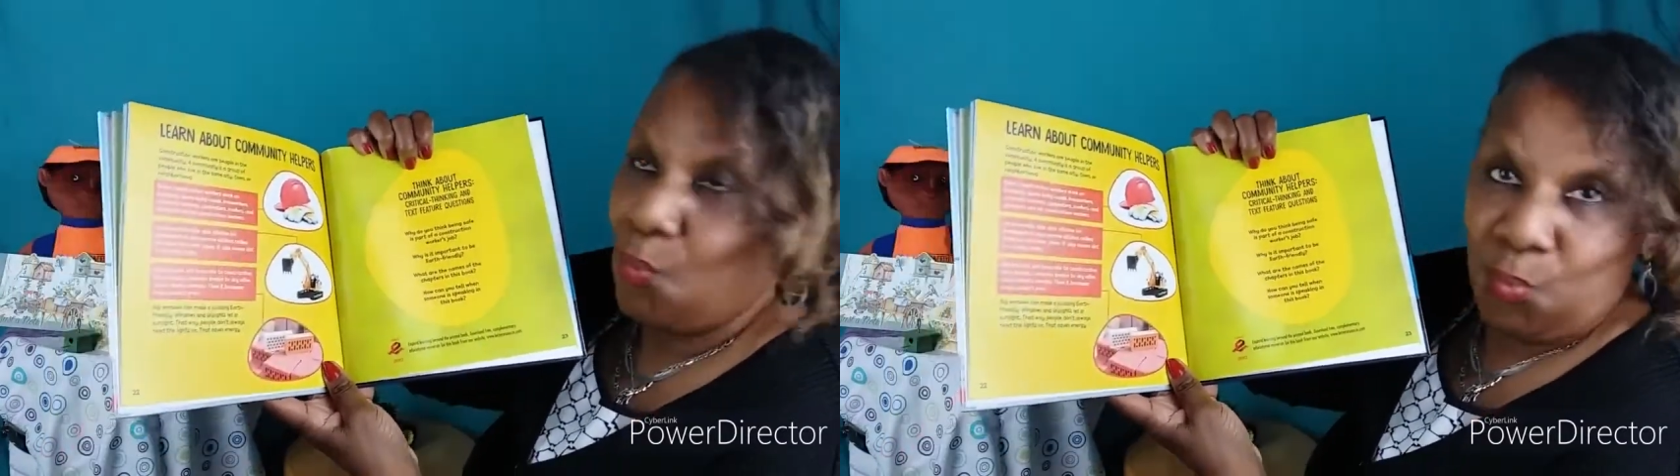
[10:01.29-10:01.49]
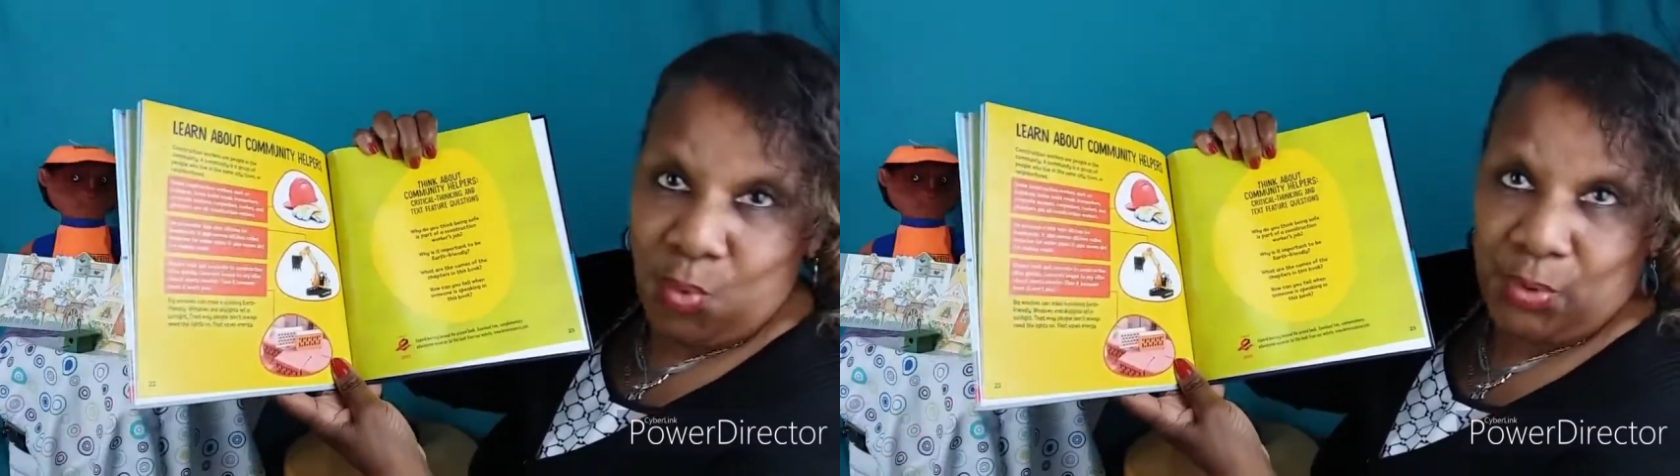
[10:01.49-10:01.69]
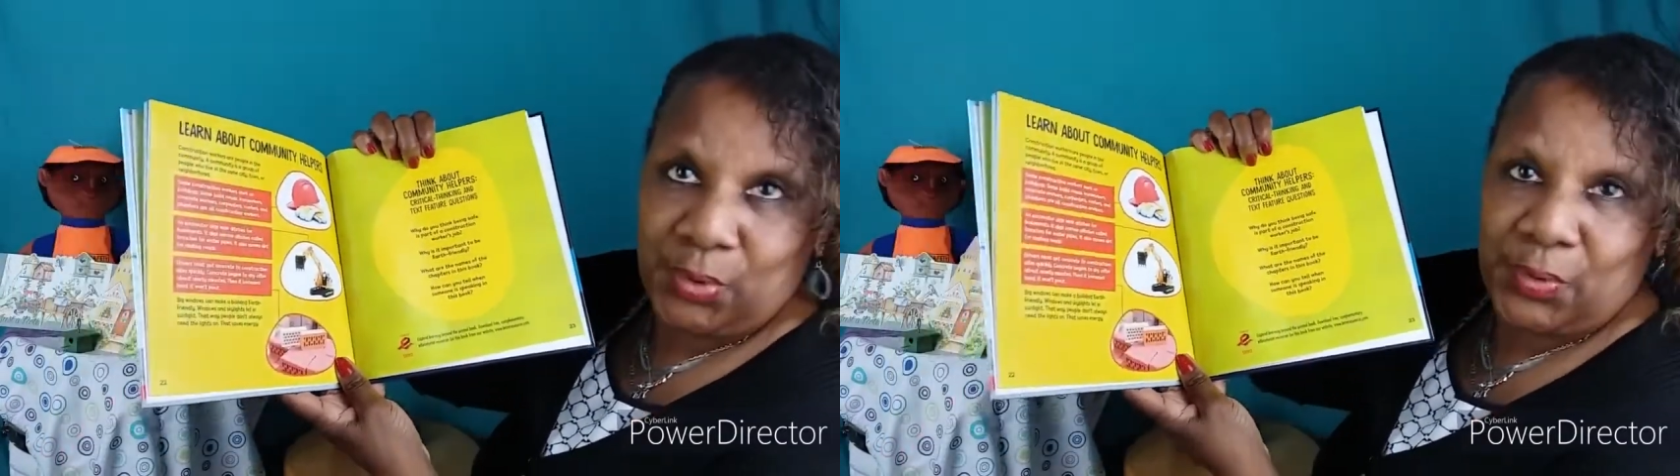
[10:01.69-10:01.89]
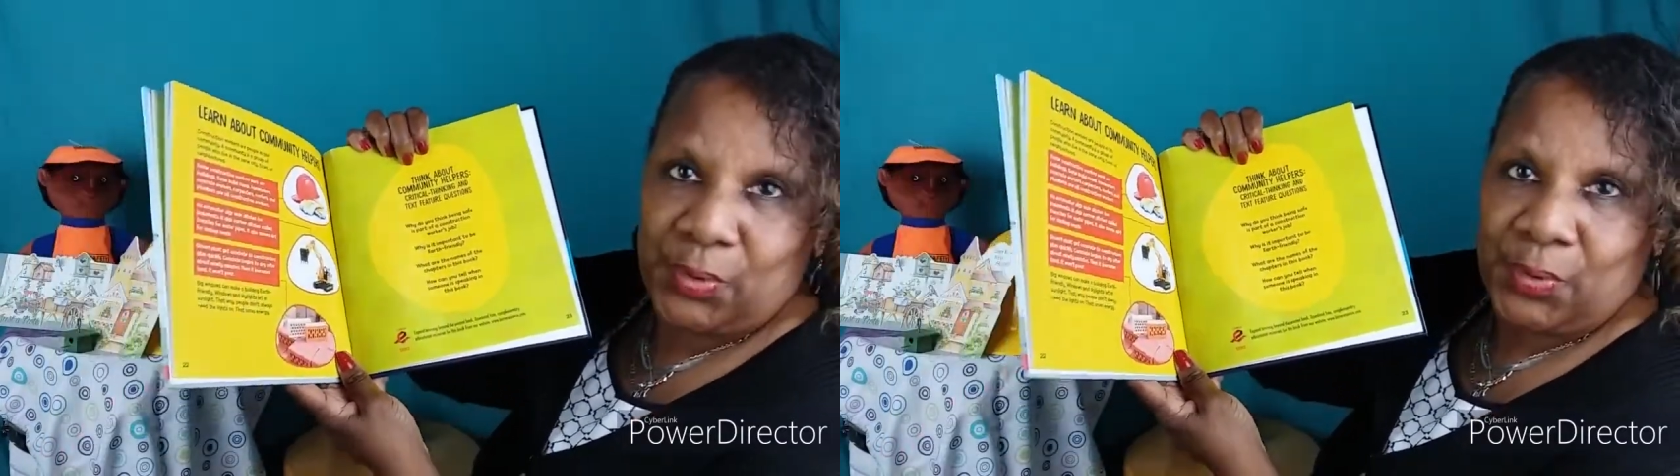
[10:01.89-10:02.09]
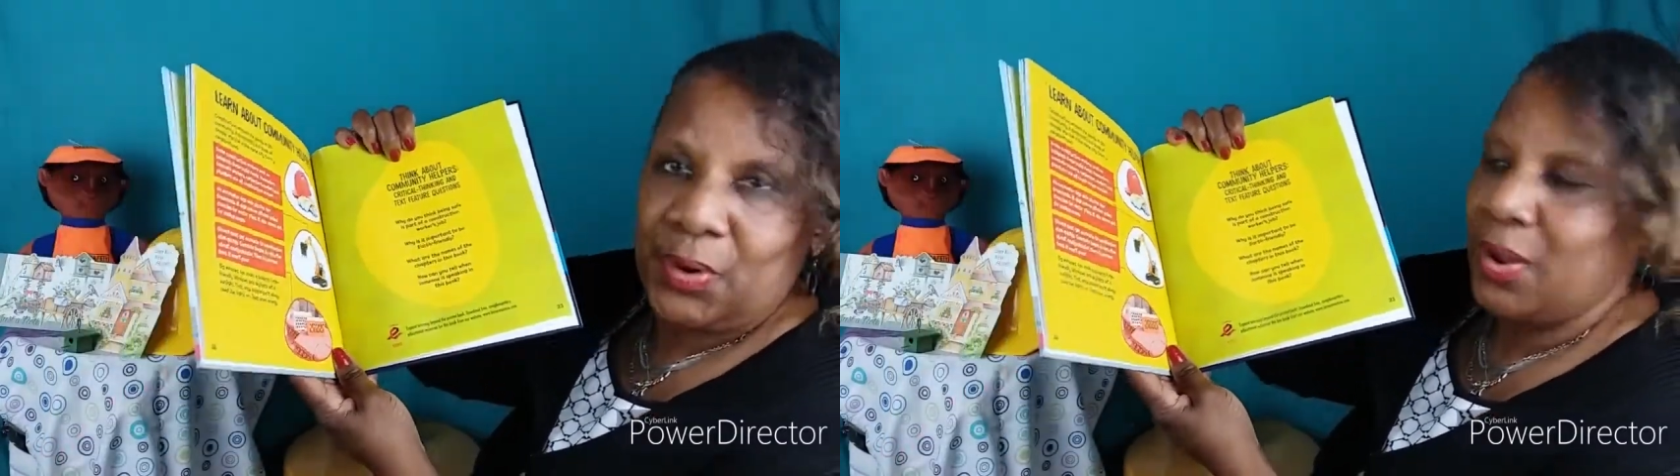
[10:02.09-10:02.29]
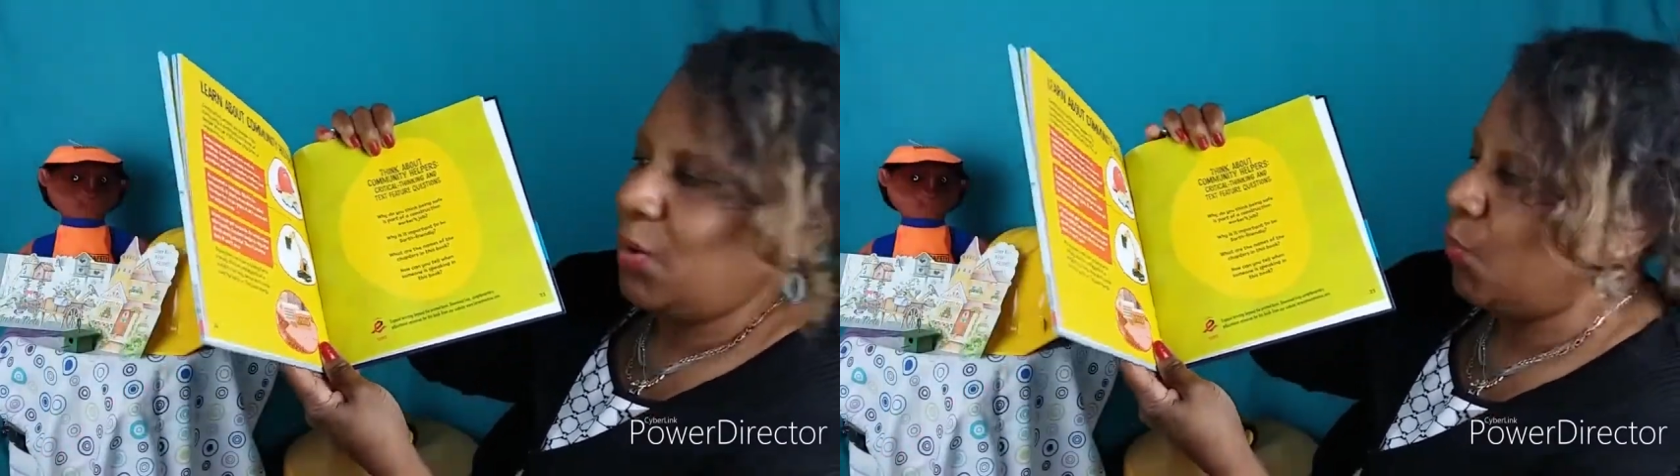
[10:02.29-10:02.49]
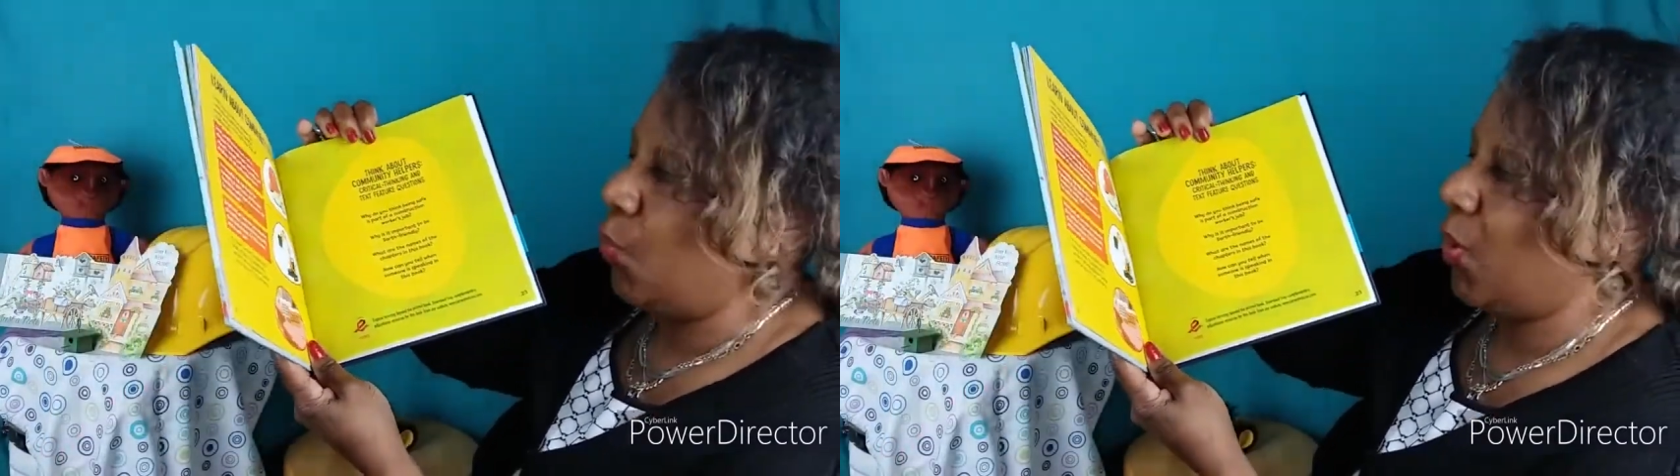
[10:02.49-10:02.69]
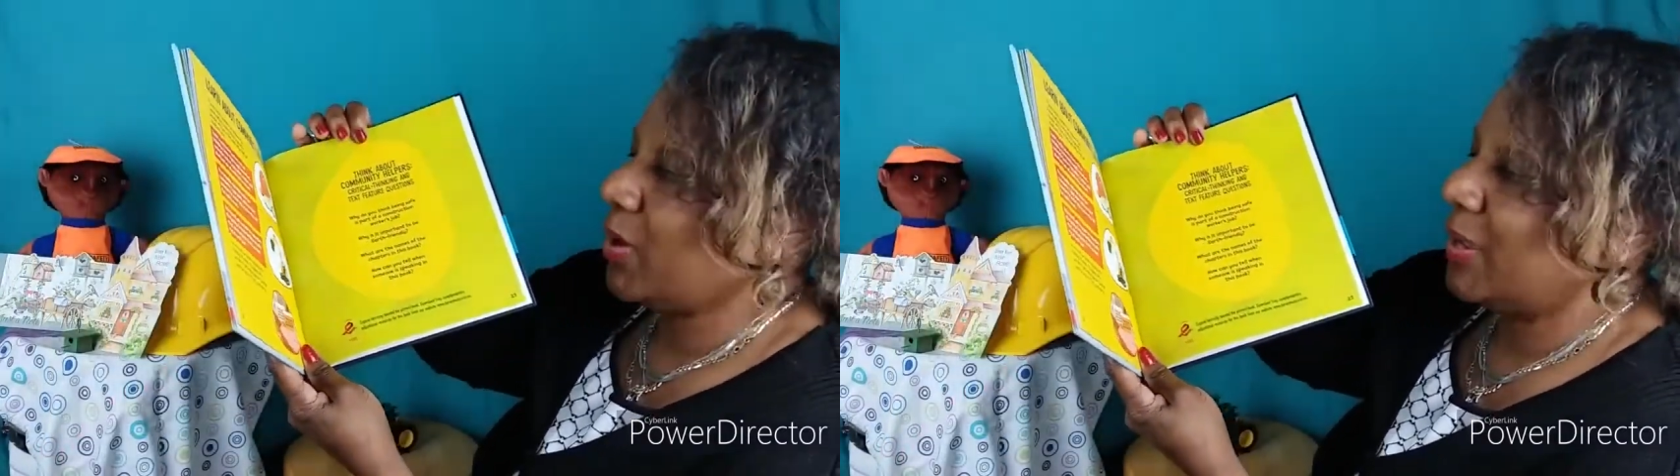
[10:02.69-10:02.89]
worker,
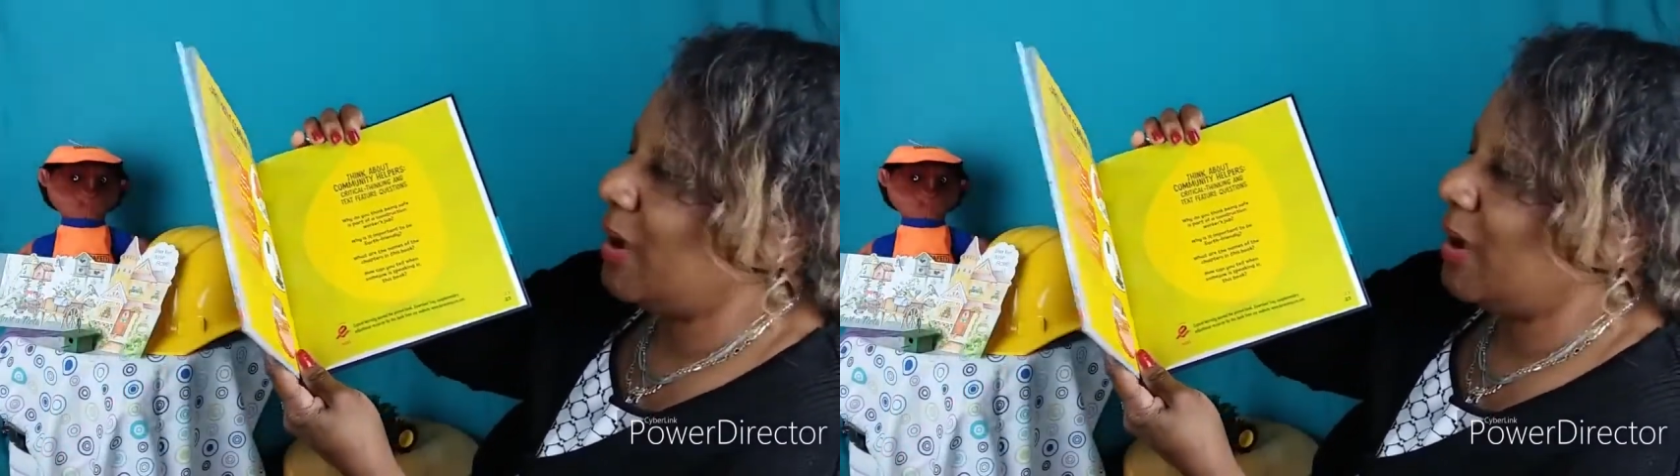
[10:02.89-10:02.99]
working